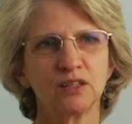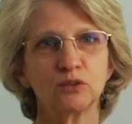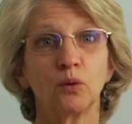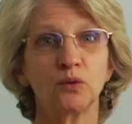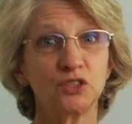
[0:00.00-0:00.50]

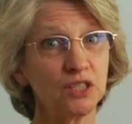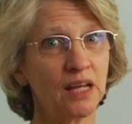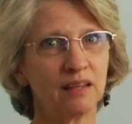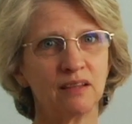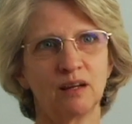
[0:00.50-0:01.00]
So she
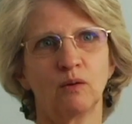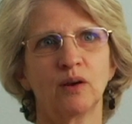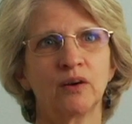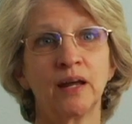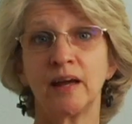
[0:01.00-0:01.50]
had that
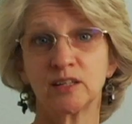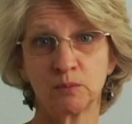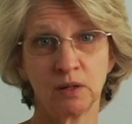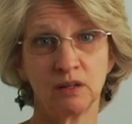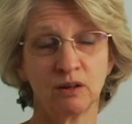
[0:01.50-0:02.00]
going on. I
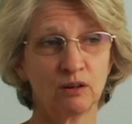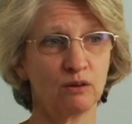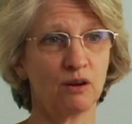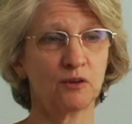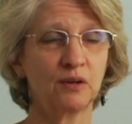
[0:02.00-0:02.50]
asked my younger
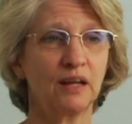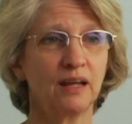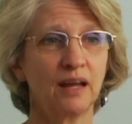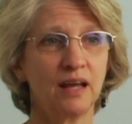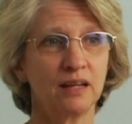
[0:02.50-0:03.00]
daughter,
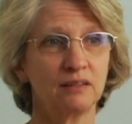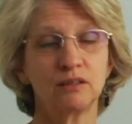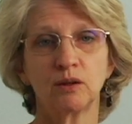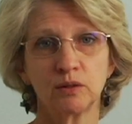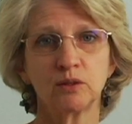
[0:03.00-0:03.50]

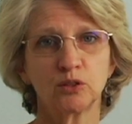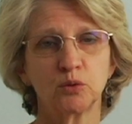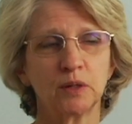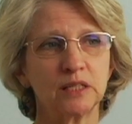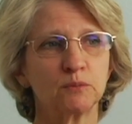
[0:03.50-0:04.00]
and they're in their
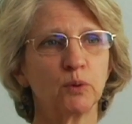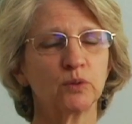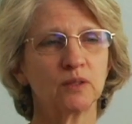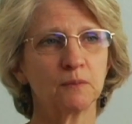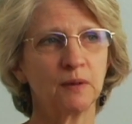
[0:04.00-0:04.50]
20s,
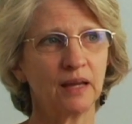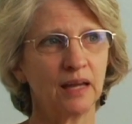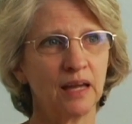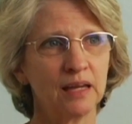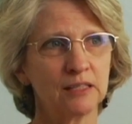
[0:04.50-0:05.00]
both of them,
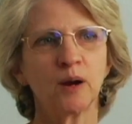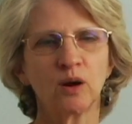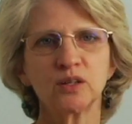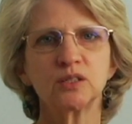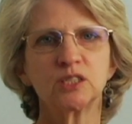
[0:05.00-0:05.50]
and
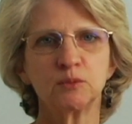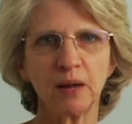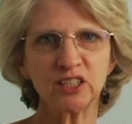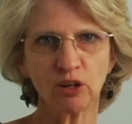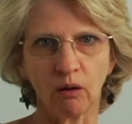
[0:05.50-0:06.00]
hers is
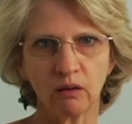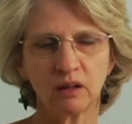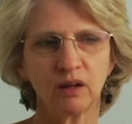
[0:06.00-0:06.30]
special.